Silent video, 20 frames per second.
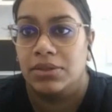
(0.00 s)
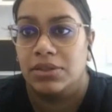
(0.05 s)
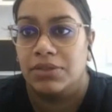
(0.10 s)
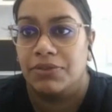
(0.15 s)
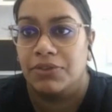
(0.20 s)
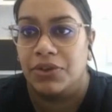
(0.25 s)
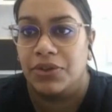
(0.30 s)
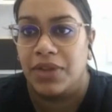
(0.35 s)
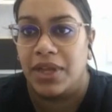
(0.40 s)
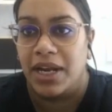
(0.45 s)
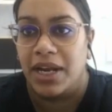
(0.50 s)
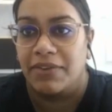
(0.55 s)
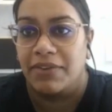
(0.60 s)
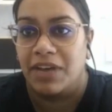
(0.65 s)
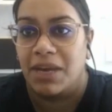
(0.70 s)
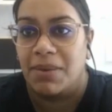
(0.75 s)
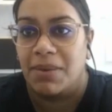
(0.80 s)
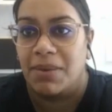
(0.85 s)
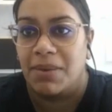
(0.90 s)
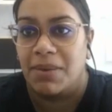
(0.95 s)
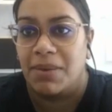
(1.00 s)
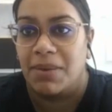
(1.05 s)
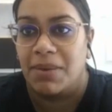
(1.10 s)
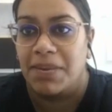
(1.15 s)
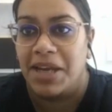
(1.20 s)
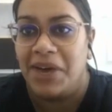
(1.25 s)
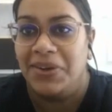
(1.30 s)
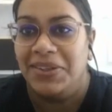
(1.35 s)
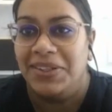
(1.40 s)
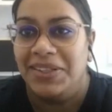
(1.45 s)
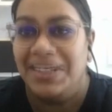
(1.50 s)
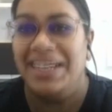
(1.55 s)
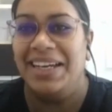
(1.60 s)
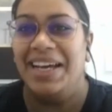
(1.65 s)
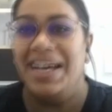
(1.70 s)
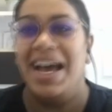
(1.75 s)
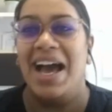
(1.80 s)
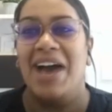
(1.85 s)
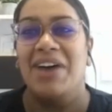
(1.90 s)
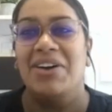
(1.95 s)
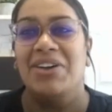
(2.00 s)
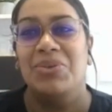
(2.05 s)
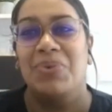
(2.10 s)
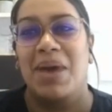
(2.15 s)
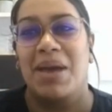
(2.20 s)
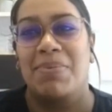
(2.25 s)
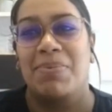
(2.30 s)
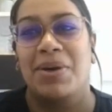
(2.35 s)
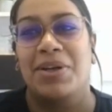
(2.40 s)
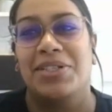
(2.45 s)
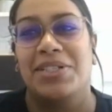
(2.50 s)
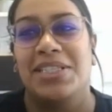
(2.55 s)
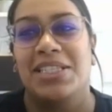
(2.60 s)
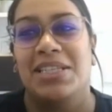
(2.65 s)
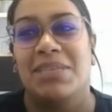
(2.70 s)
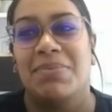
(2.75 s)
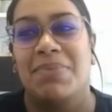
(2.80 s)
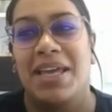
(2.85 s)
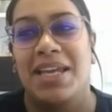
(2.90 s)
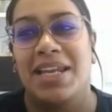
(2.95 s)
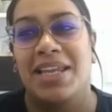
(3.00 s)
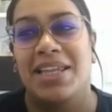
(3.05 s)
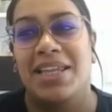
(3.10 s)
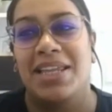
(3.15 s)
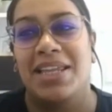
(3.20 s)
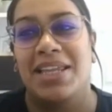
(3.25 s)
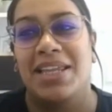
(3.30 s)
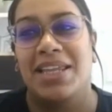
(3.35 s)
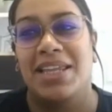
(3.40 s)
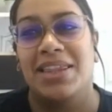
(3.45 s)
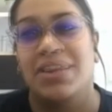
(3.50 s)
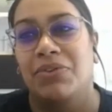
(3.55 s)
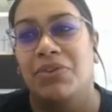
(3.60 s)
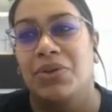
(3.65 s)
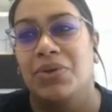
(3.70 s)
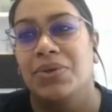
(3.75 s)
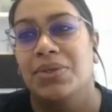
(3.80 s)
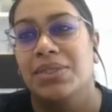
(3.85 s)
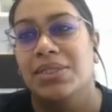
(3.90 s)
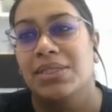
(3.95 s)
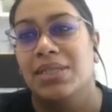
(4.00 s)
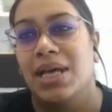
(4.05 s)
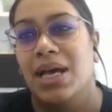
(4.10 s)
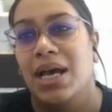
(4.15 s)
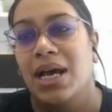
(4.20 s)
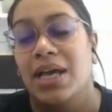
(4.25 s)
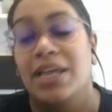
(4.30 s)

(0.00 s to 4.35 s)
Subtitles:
a few that have come in now. How do I participate in the liquid fuels,